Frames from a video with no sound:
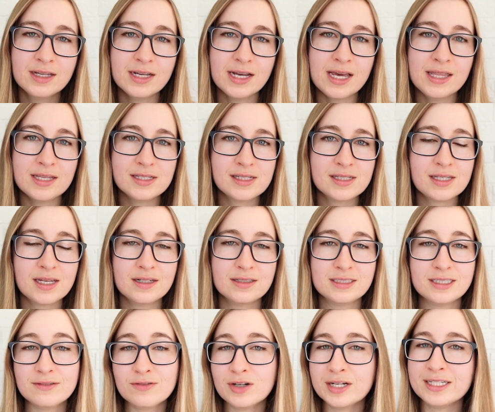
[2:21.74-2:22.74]
And this is at
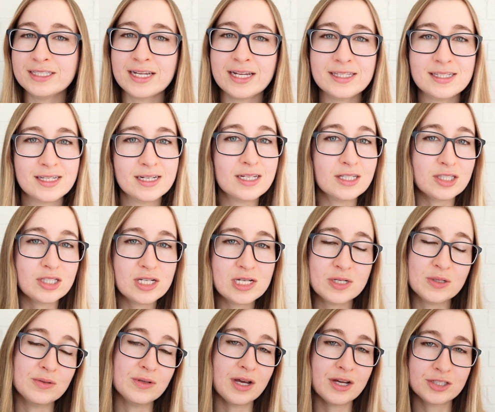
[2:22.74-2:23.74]
different intensities
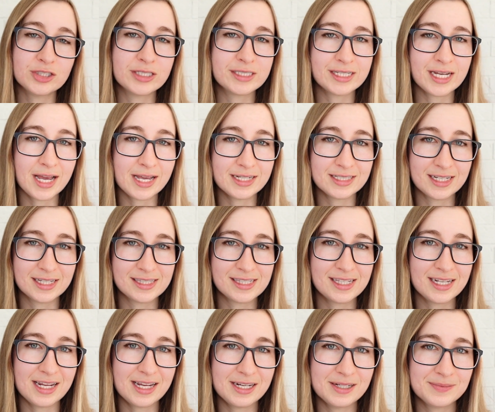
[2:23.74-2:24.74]
too, not just high
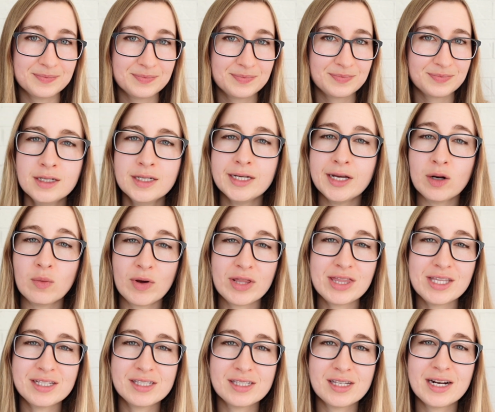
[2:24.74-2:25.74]
intensity. And what
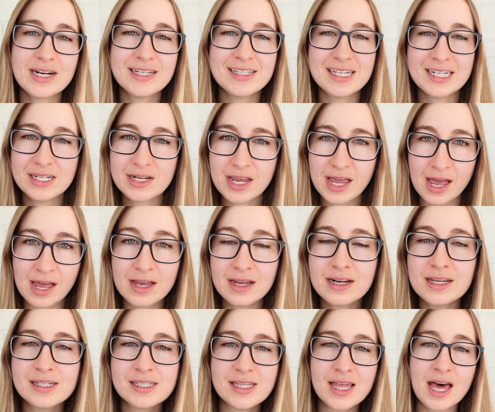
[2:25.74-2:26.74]
these studies
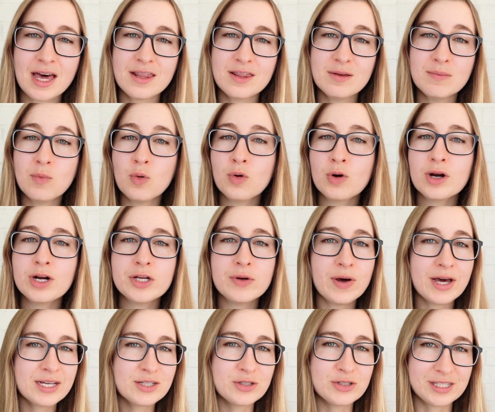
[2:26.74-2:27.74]
indicate is that the more you
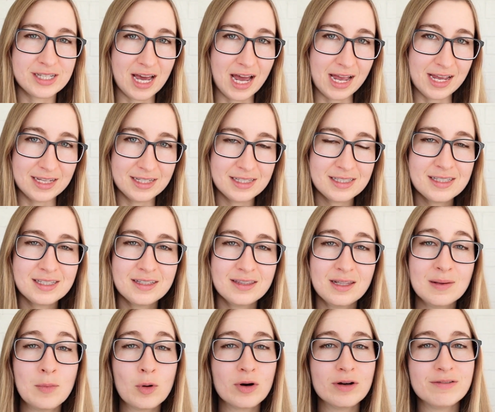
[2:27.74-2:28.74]
exercise,
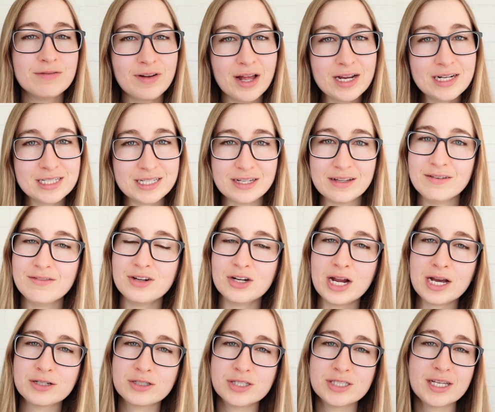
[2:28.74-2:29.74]
the more effective your
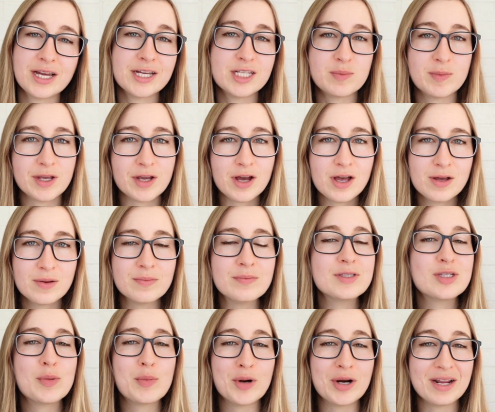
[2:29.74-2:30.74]
exercise
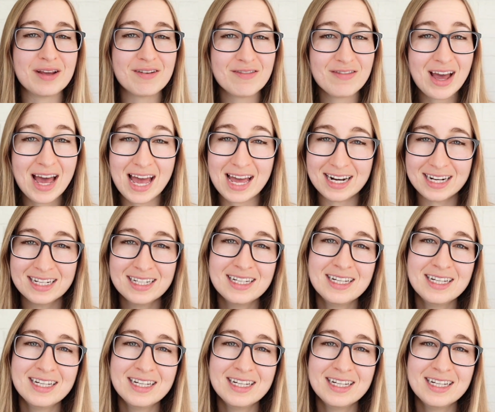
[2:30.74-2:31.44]
becomes at burning fat,